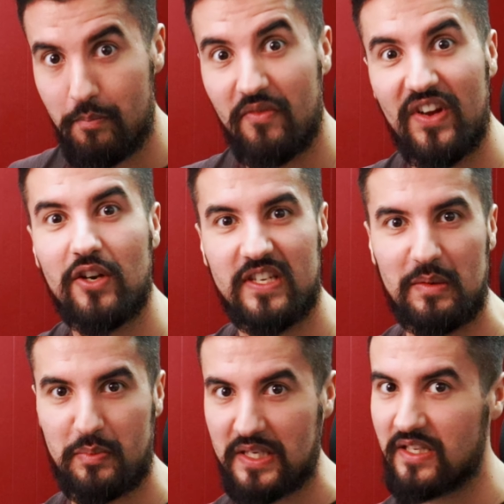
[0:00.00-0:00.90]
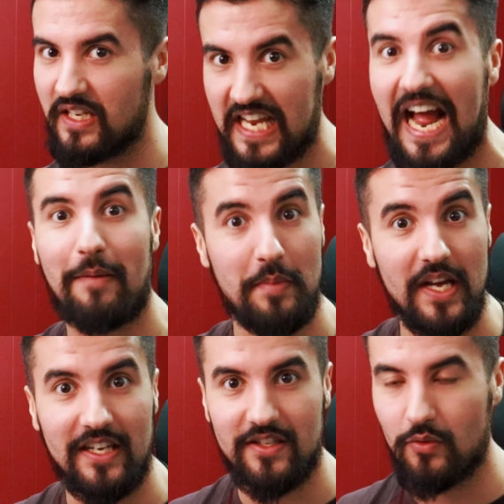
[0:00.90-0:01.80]
fingertips basically to tap
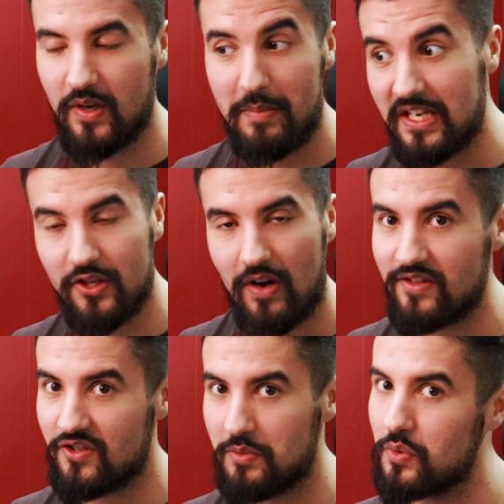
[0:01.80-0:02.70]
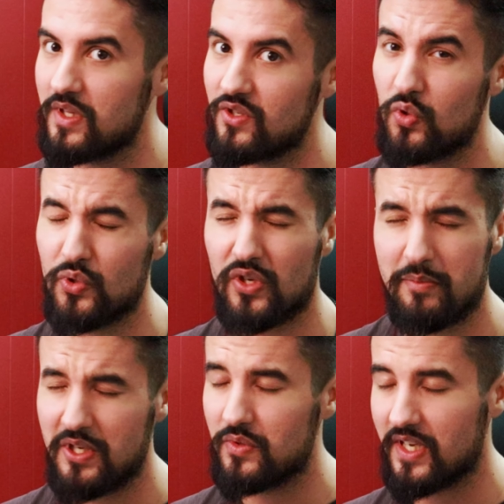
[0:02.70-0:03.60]
and to immediately transition between these tools you're
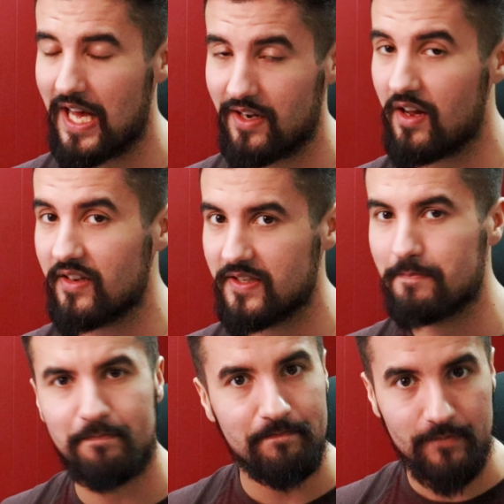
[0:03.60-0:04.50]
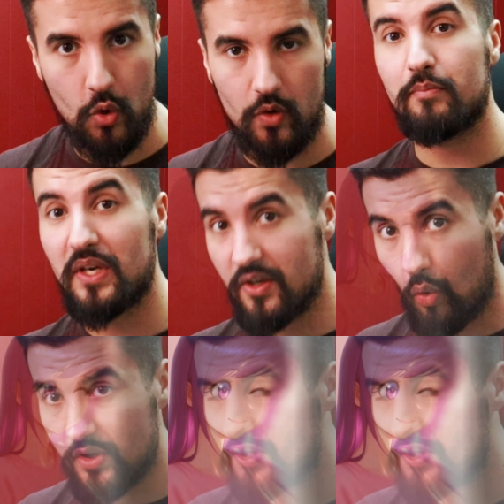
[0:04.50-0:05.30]
gonna be using ad nauseum. Cool, but in order to